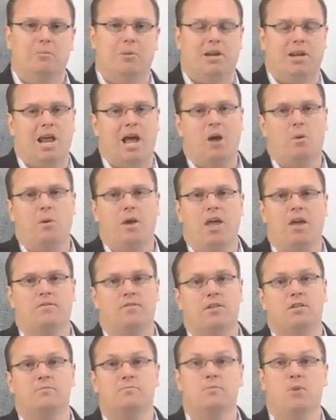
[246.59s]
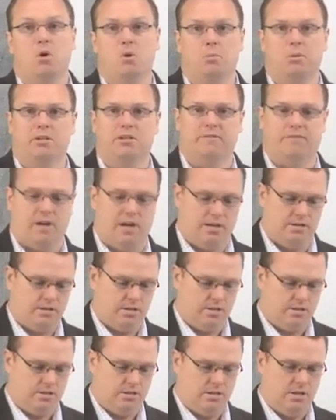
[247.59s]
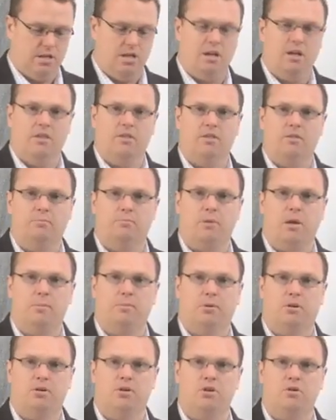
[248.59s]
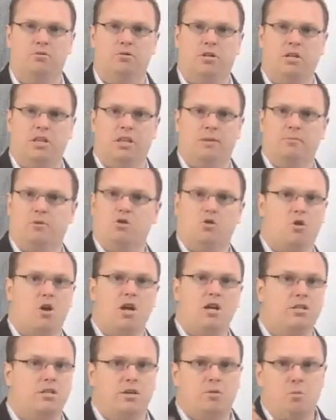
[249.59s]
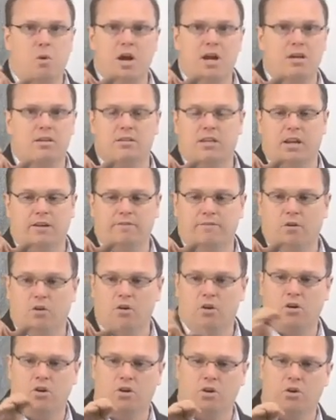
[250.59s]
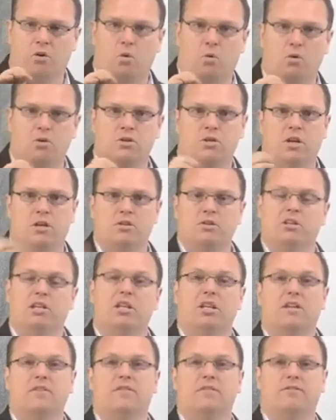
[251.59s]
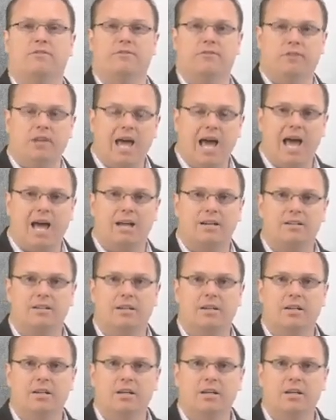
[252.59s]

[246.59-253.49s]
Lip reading: But now we have these mobile devices. People are using them crazy ways, like vertical and horizontal and even flat.